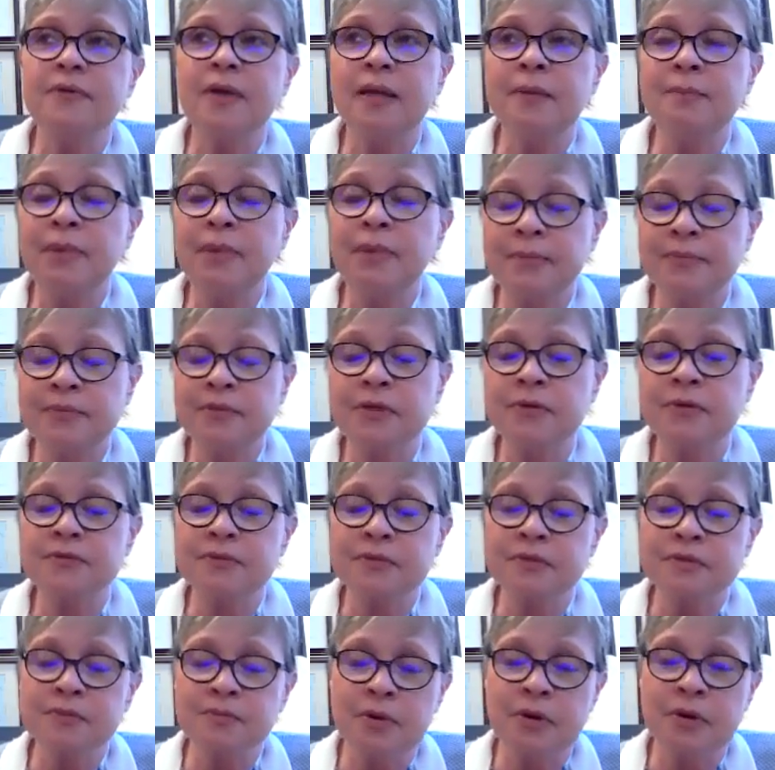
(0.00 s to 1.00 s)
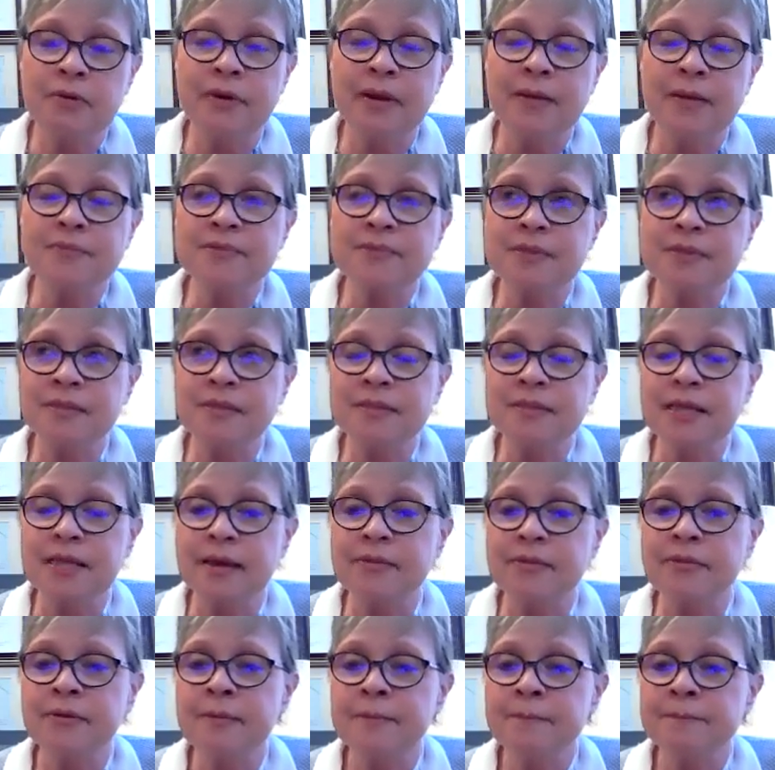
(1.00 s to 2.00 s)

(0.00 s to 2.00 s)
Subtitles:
Apoptosis, programmed cell death.